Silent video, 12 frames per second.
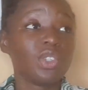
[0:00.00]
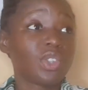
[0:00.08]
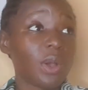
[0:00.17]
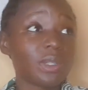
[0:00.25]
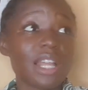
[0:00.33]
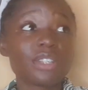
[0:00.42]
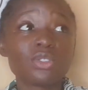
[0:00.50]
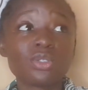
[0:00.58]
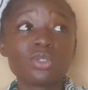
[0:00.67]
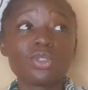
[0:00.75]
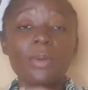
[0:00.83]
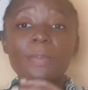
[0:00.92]
So I was asked to
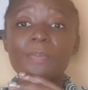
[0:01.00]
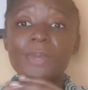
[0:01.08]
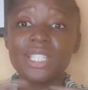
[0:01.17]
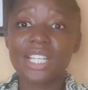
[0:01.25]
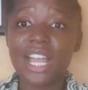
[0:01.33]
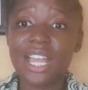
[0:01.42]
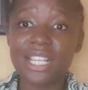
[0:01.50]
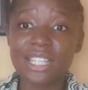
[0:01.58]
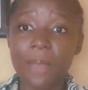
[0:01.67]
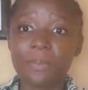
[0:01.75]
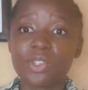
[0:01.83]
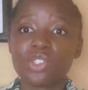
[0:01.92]
do some medical
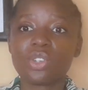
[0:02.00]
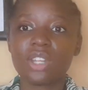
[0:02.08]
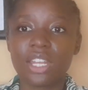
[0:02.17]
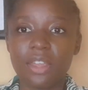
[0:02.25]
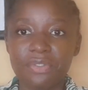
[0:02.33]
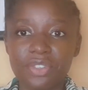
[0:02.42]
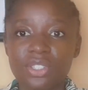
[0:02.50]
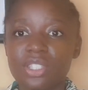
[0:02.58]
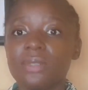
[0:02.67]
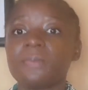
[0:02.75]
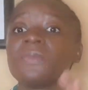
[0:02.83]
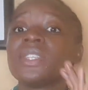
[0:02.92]
examination and
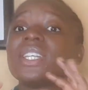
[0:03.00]
everything.